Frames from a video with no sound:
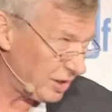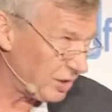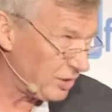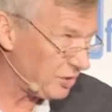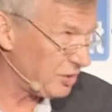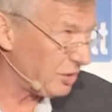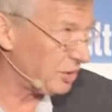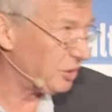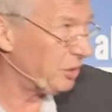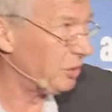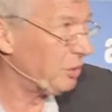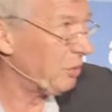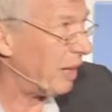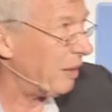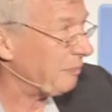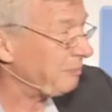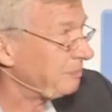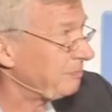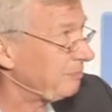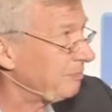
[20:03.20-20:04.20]

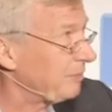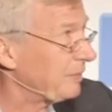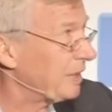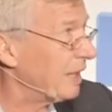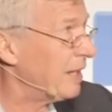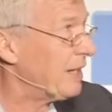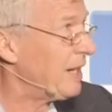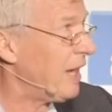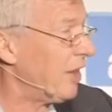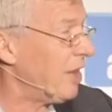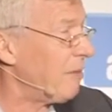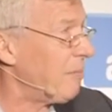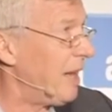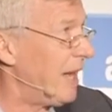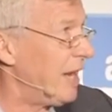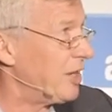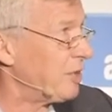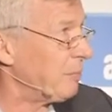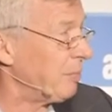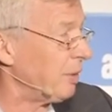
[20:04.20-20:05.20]
into another
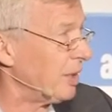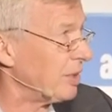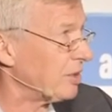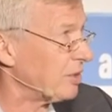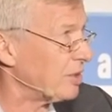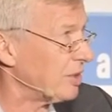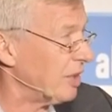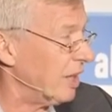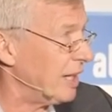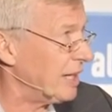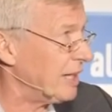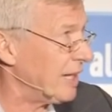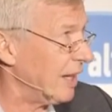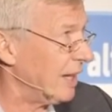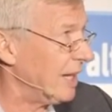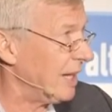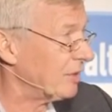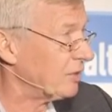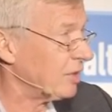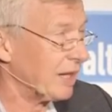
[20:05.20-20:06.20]
major building society down
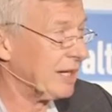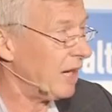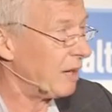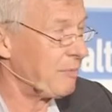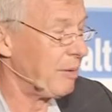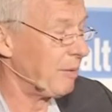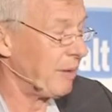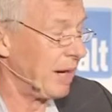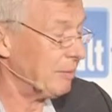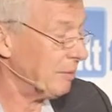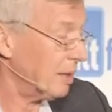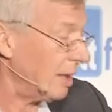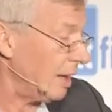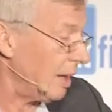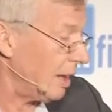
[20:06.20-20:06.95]
there, because I can't remember the name.